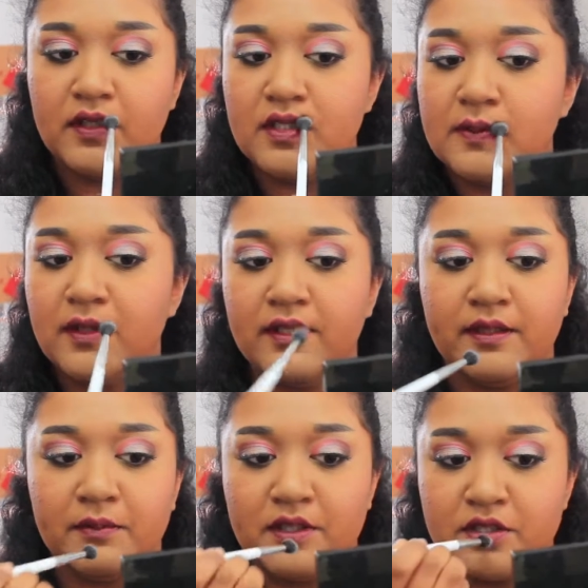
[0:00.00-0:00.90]
to use a
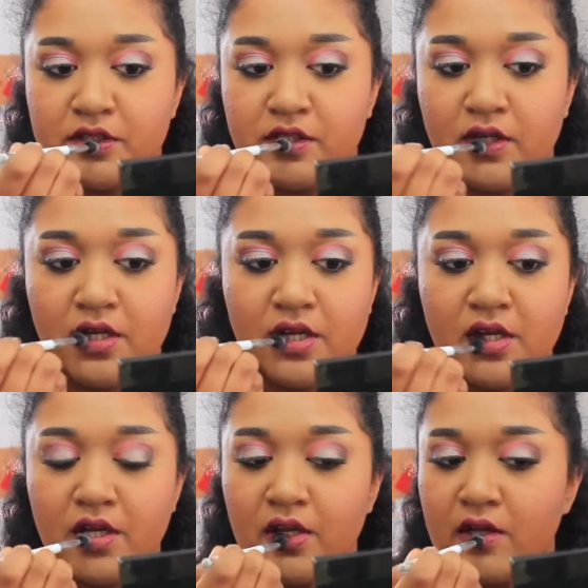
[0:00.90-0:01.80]
blending brush
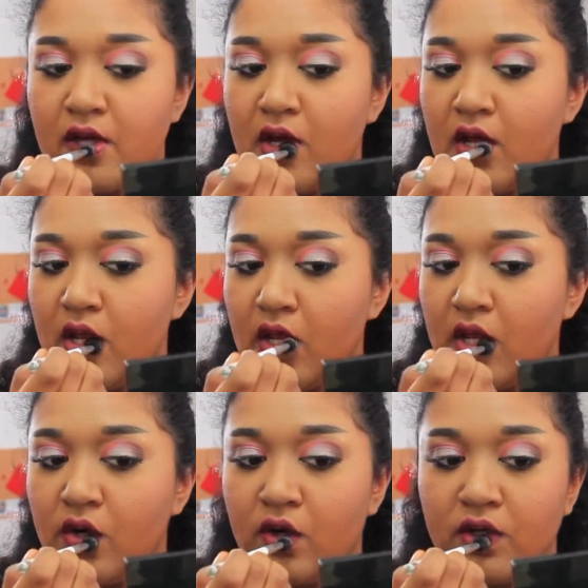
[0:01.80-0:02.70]

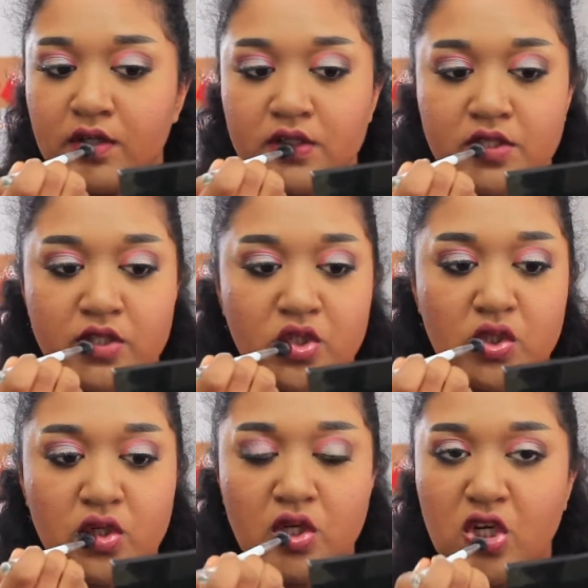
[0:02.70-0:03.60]
in order
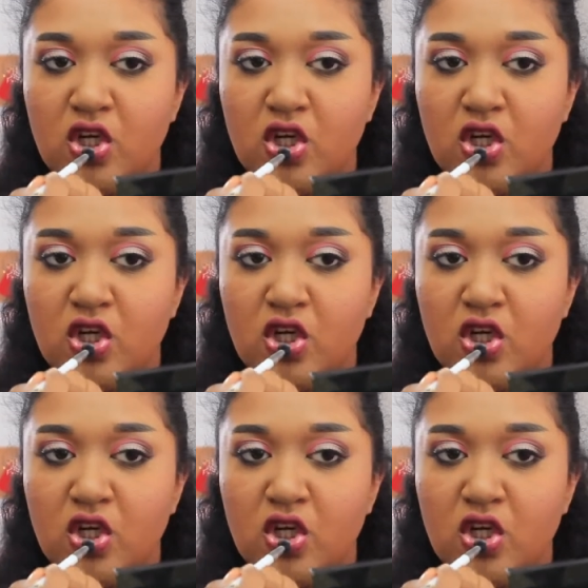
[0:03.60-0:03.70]
to